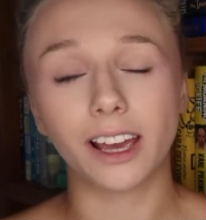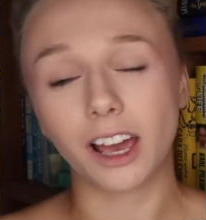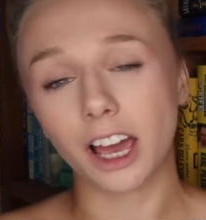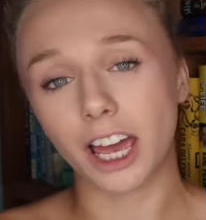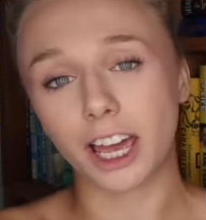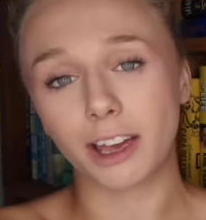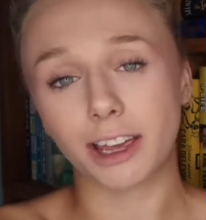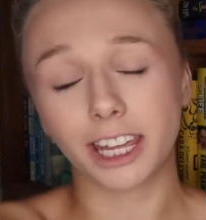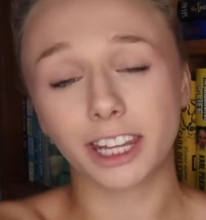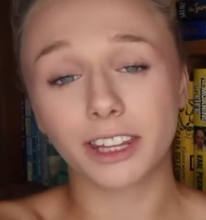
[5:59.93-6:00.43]

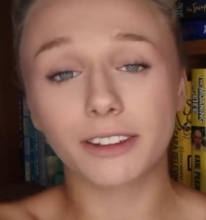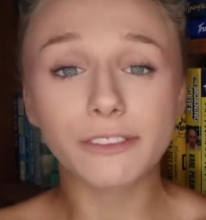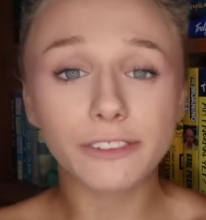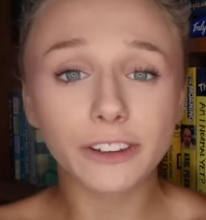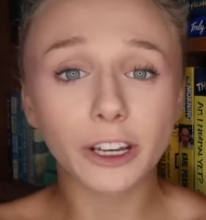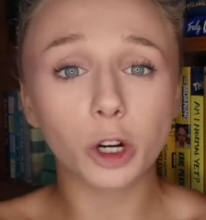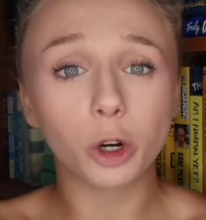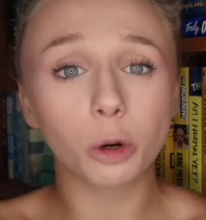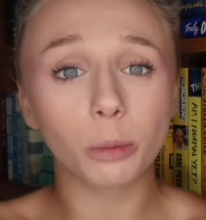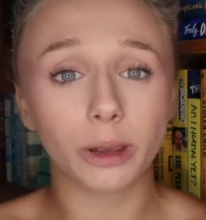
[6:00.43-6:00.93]
In the
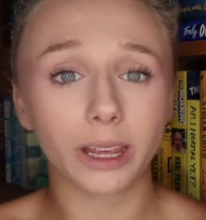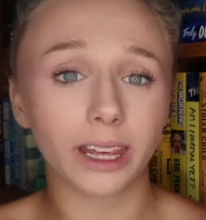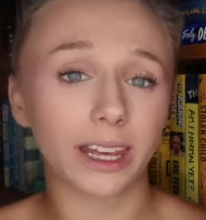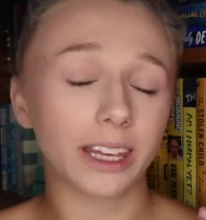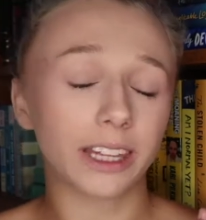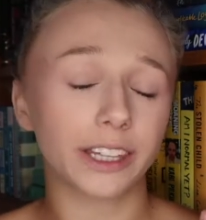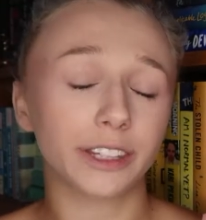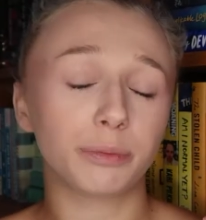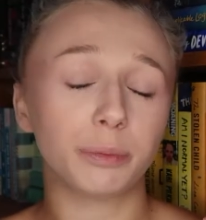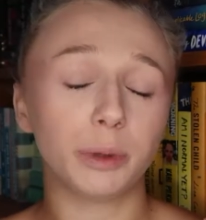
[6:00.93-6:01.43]
film
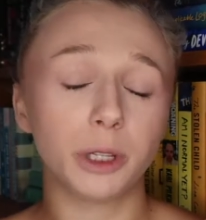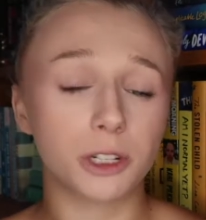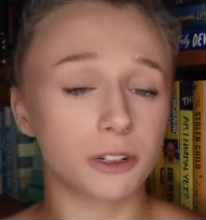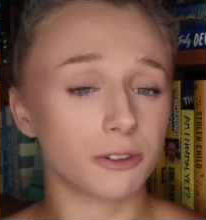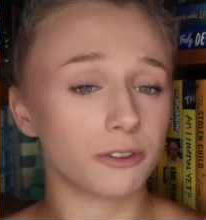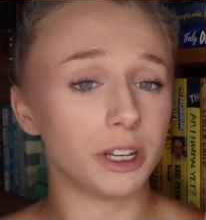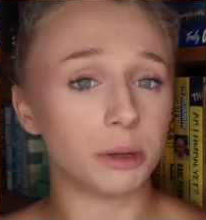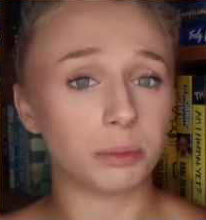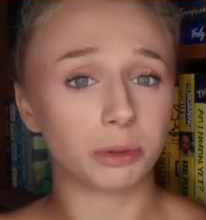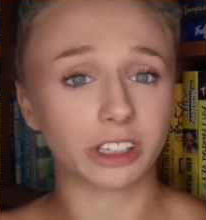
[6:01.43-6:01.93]
it is
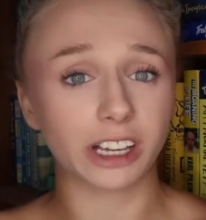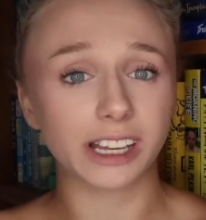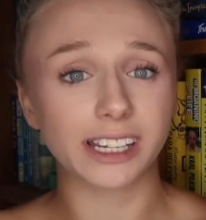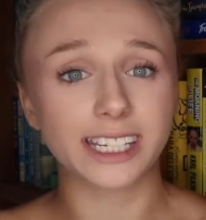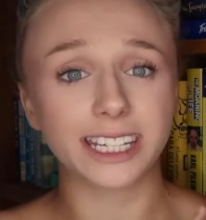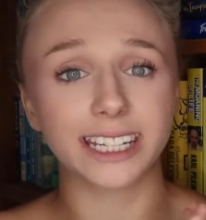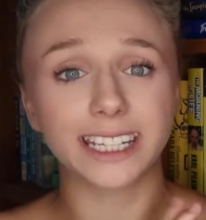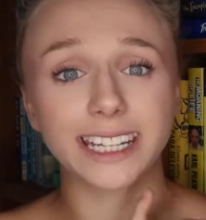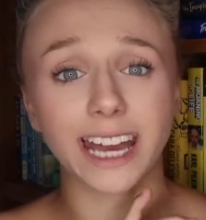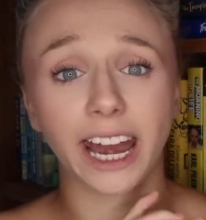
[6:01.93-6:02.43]
beautifully
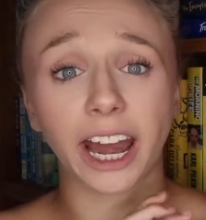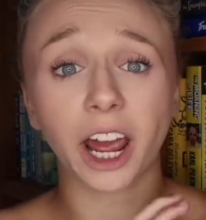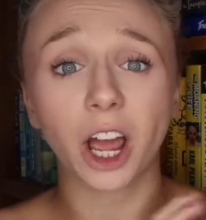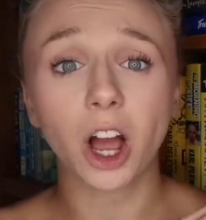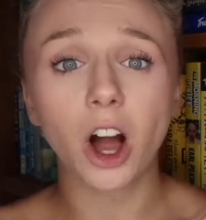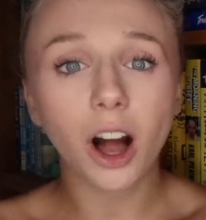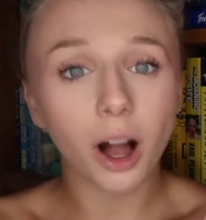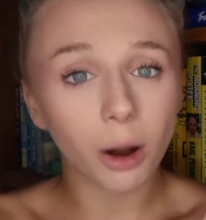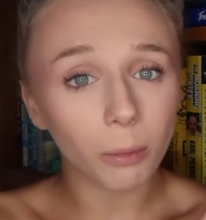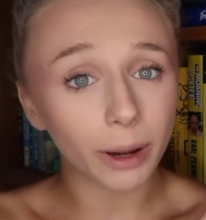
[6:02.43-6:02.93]
presented, and I
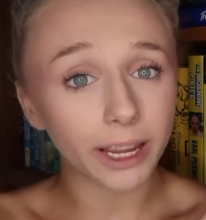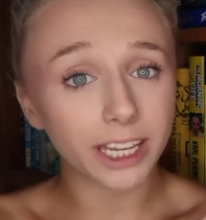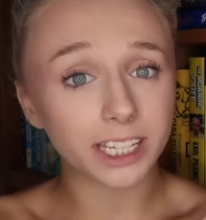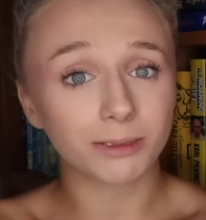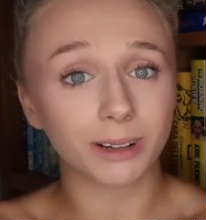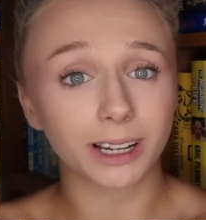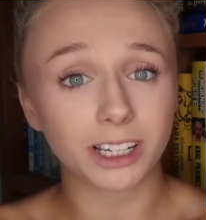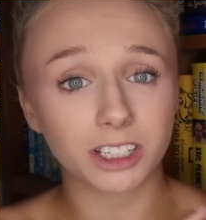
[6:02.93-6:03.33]
can't wait to